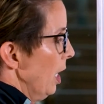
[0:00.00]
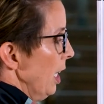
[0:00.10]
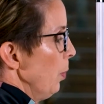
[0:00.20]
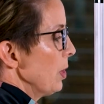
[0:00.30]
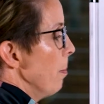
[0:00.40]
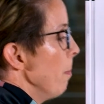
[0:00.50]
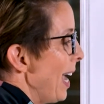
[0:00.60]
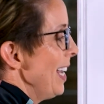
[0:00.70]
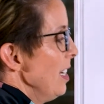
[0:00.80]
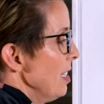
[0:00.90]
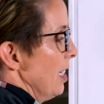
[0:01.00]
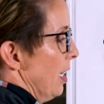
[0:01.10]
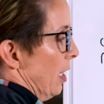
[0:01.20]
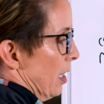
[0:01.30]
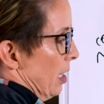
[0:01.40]
It was
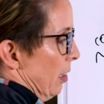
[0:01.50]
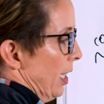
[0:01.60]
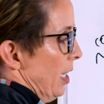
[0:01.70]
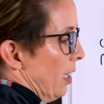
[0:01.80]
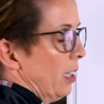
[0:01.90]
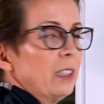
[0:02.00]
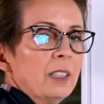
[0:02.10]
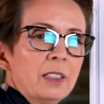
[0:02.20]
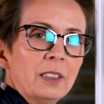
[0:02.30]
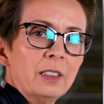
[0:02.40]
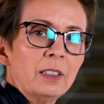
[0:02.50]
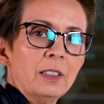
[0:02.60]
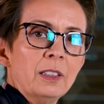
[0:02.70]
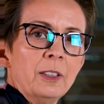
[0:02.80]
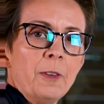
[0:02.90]
amazing until here.
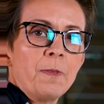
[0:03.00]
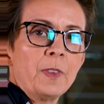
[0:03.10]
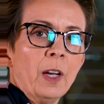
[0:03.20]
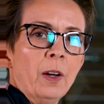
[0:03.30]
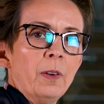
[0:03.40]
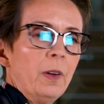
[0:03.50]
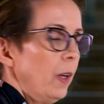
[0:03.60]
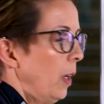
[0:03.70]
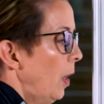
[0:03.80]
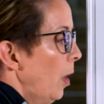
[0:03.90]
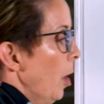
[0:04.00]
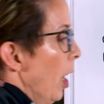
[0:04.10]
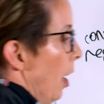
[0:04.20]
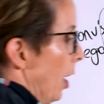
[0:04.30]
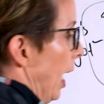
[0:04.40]
Yeah.
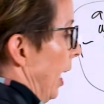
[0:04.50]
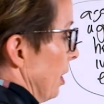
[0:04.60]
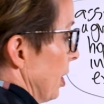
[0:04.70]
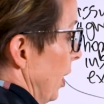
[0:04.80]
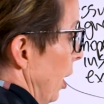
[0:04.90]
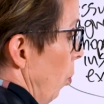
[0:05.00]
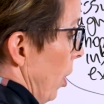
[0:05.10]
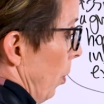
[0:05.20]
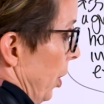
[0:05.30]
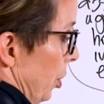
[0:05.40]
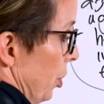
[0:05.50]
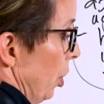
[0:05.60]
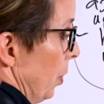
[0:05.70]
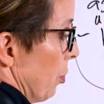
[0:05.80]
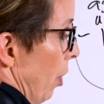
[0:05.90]
Okay, so then what I want you to do
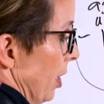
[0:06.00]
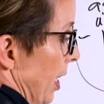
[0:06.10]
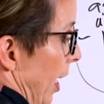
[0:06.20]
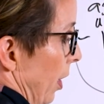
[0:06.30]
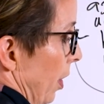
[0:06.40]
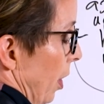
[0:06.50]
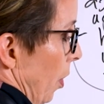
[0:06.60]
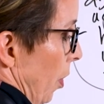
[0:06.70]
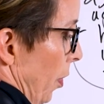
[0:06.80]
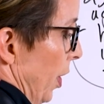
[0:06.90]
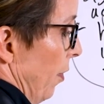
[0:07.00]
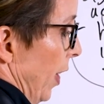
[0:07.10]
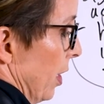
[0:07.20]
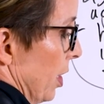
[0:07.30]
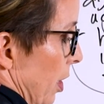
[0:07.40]
is write down the
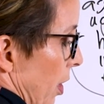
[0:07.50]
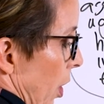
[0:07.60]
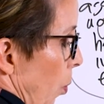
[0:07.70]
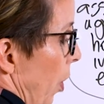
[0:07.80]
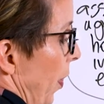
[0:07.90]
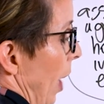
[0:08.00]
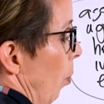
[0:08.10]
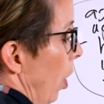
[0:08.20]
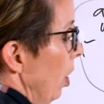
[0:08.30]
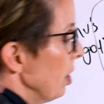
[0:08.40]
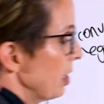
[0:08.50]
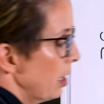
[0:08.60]
event, what that was,